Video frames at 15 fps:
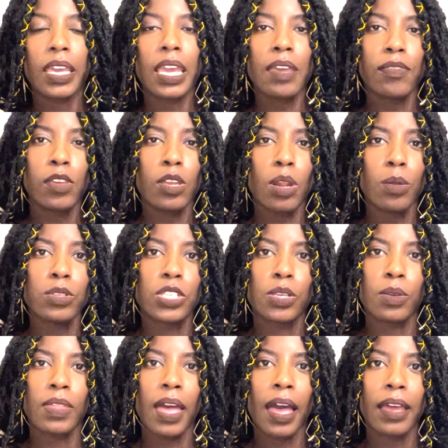If you don't do
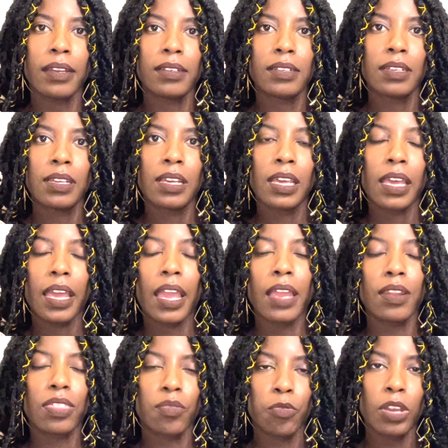that, in
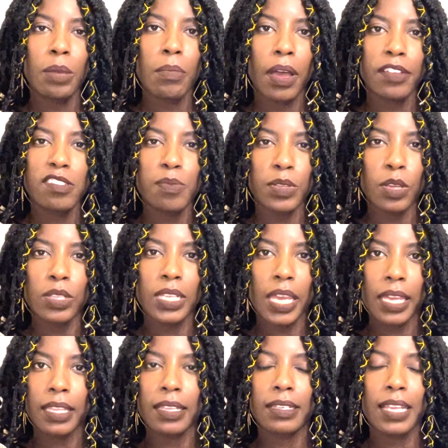3 months, when you
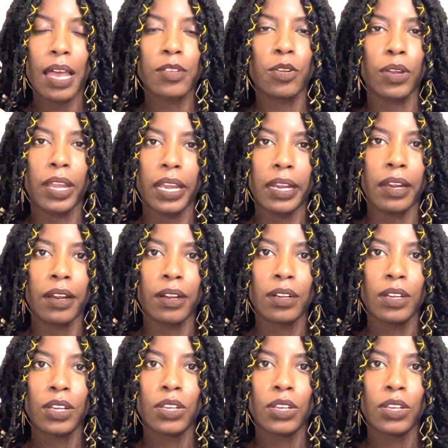take down your hair,